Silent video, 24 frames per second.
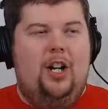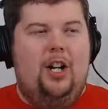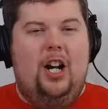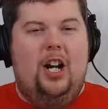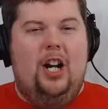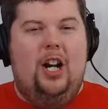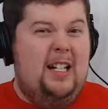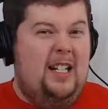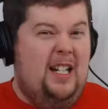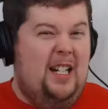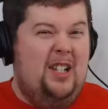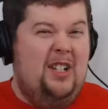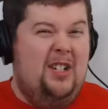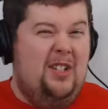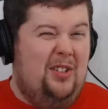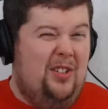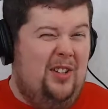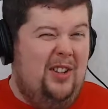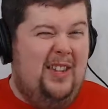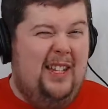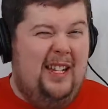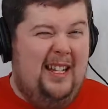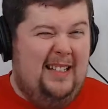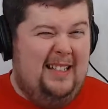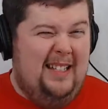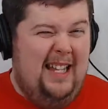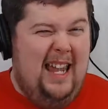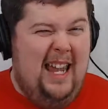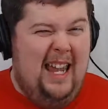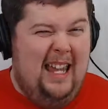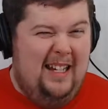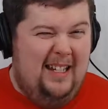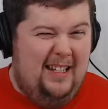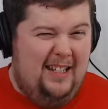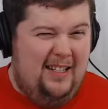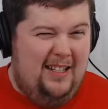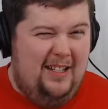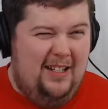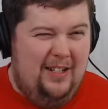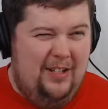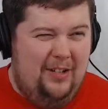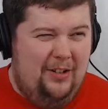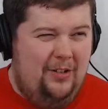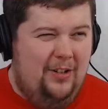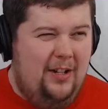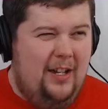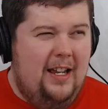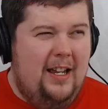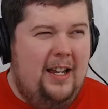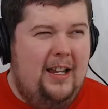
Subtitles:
are additional things added too.